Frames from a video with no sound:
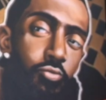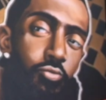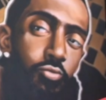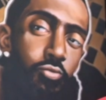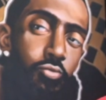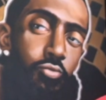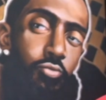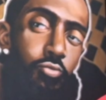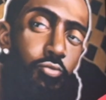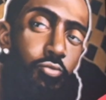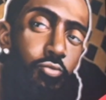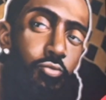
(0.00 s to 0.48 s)

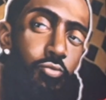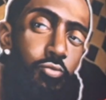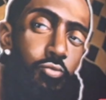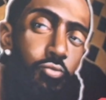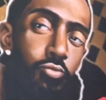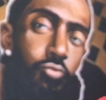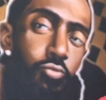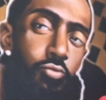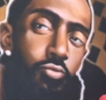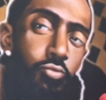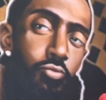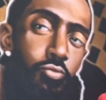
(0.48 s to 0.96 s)

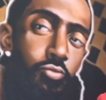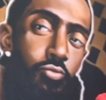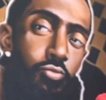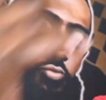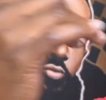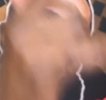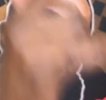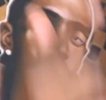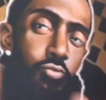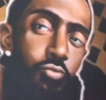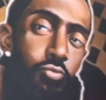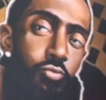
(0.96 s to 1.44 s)

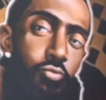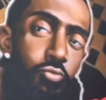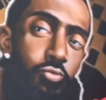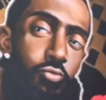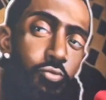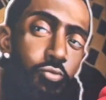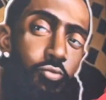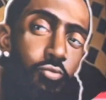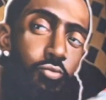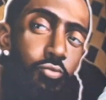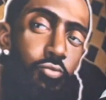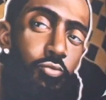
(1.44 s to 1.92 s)

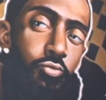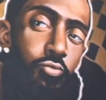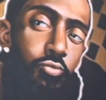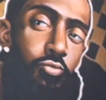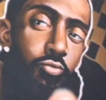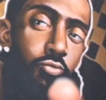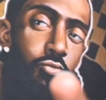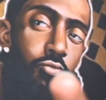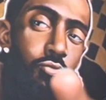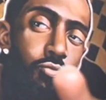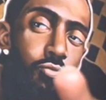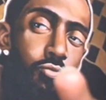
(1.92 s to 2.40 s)

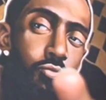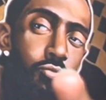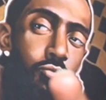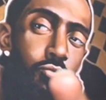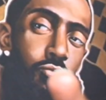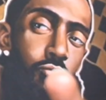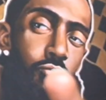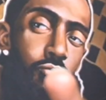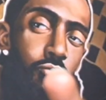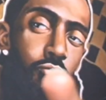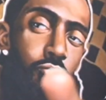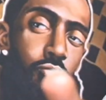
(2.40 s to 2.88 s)

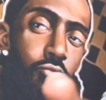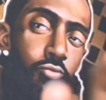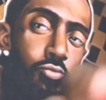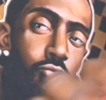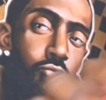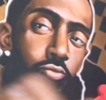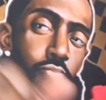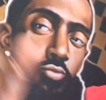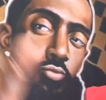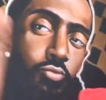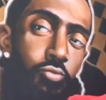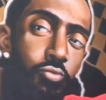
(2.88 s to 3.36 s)

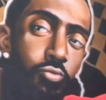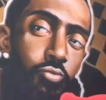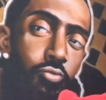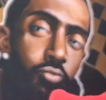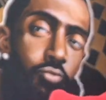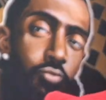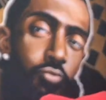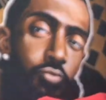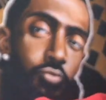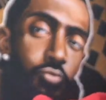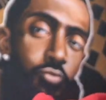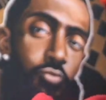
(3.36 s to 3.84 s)

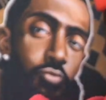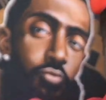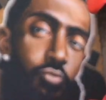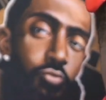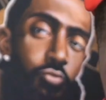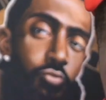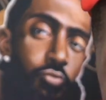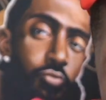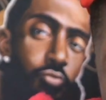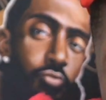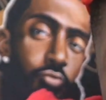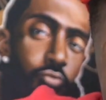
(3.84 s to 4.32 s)

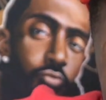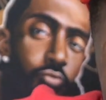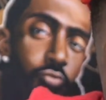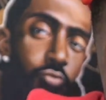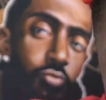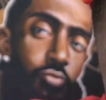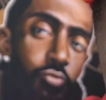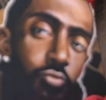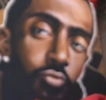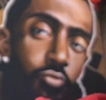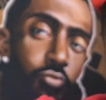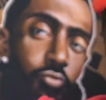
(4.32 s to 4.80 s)

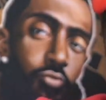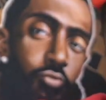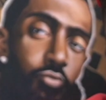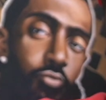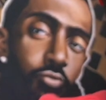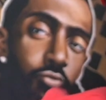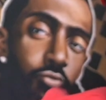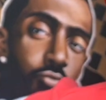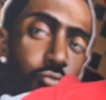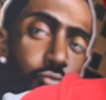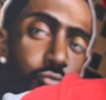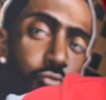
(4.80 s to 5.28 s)

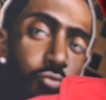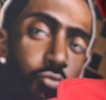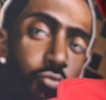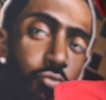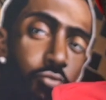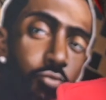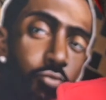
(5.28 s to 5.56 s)
(silent)